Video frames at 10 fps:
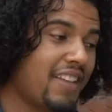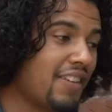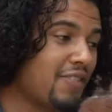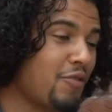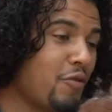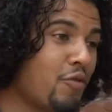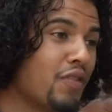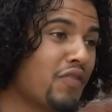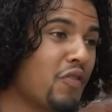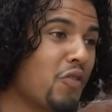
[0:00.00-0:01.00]
That's all,
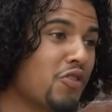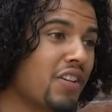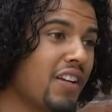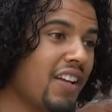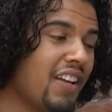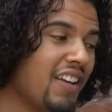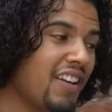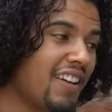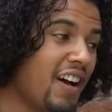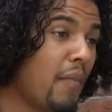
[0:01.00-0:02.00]
unfortunately. Okay.